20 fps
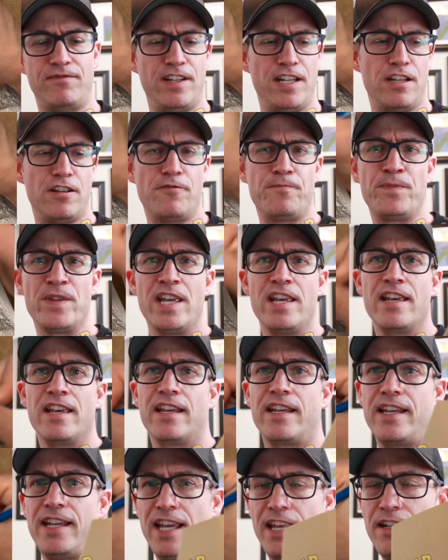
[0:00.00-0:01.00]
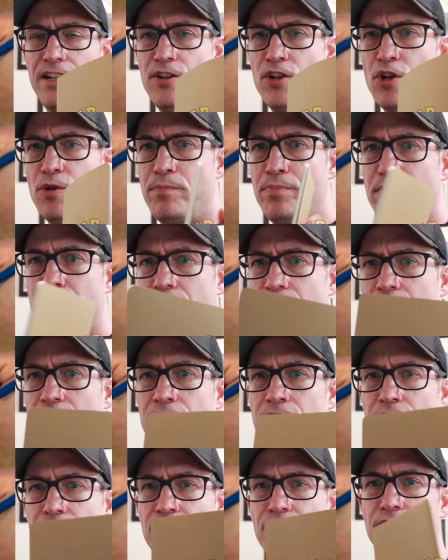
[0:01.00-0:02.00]
video, get a notebook,
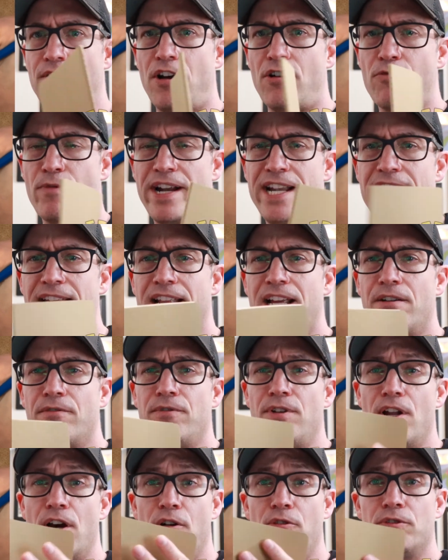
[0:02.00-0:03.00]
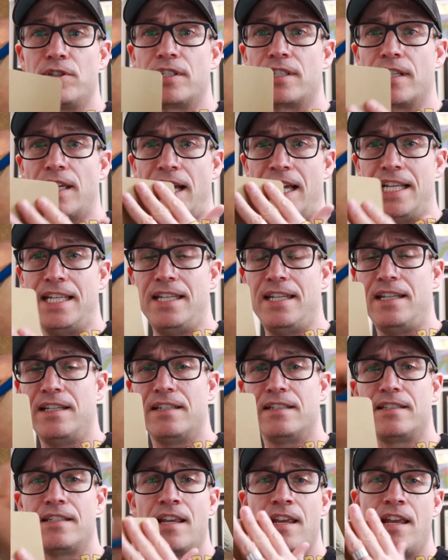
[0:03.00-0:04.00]
start writing down notes,
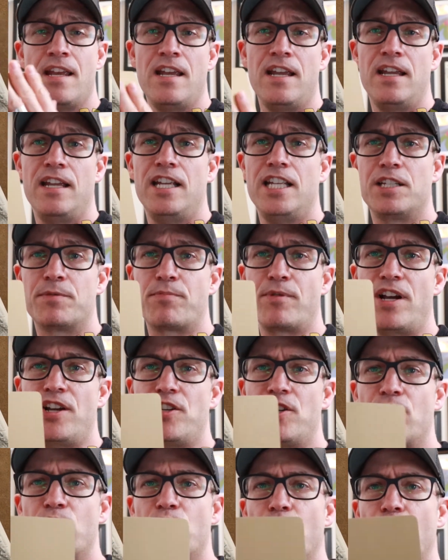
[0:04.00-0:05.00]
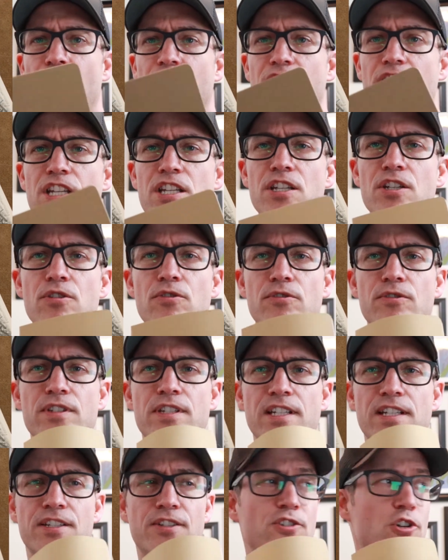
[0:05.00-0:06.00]
ideas, inspiration. We're going to use
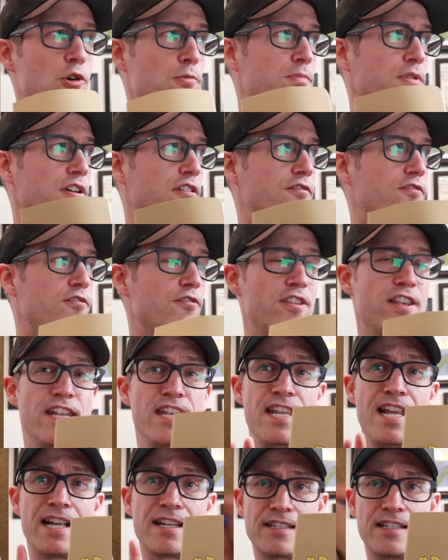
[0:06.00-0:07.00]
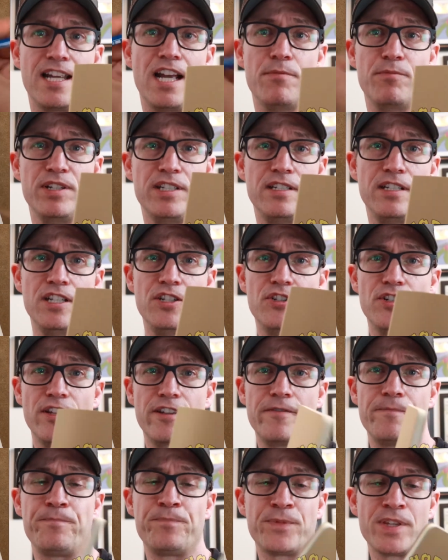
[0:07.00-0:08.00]
this notebook for the next time we see each
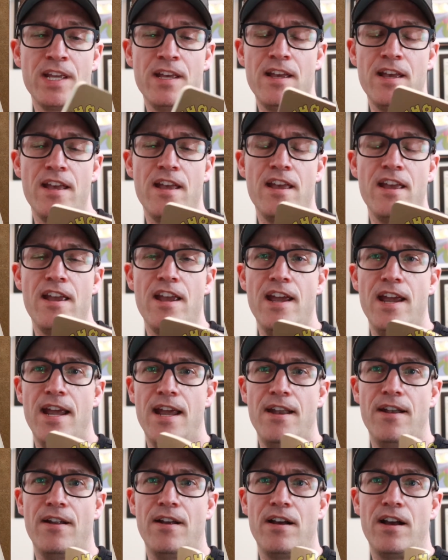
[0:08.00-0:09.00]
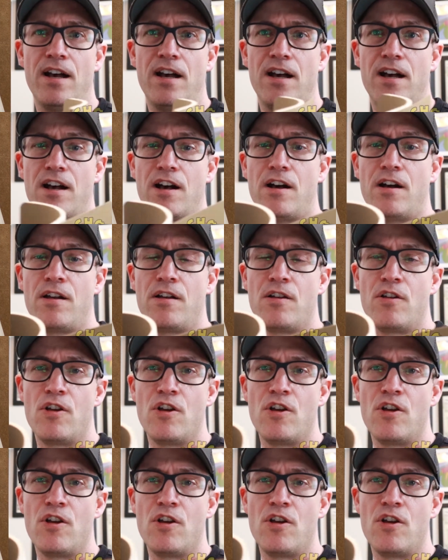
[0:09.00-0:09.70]
other. And we're